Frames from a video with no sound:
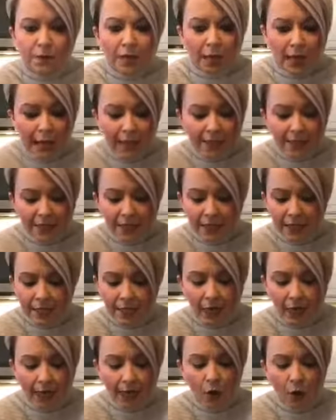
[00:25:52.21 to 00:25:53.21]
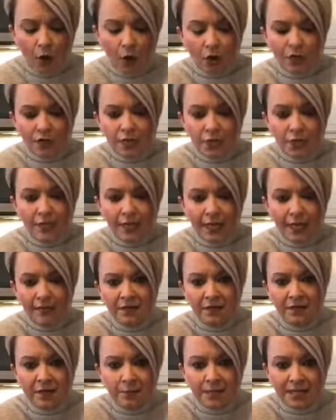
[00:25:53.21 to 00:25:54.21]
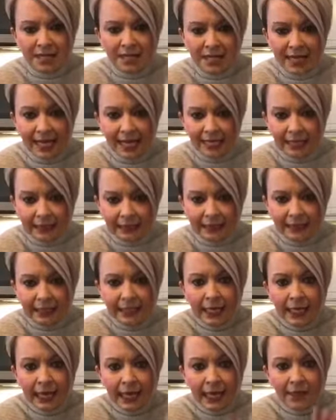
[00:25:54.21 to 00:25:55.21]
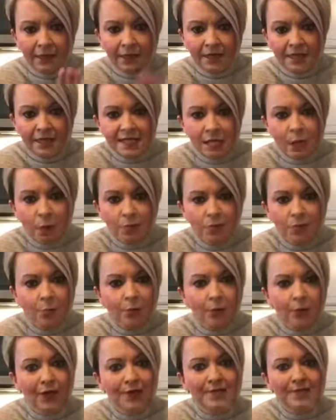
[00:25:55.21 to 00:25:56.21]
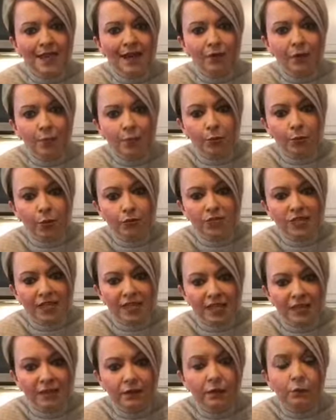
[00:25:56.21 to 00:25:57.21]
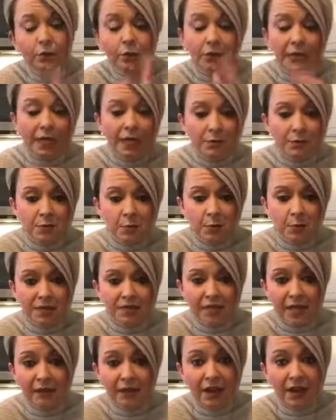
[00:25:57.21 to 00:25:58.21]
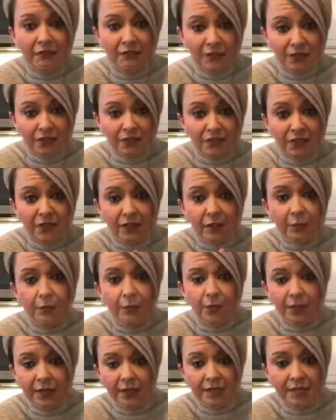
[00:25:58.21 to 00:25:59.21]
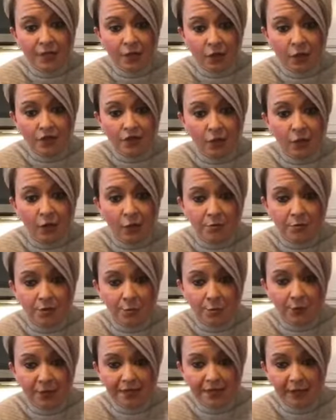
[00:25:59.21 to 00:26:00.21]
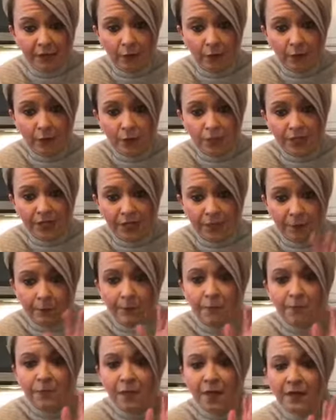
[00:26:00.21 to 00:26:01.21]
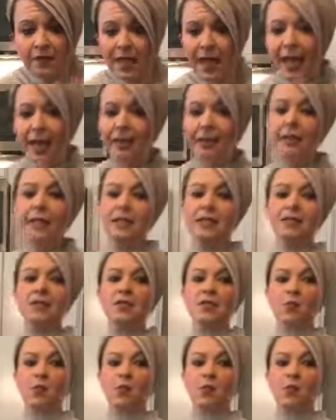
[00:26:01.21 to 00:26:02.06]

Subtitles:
And then I also take this betaine, and this helps to break down the protein, really helps to break down everything, but this also helps to break down the protein. That is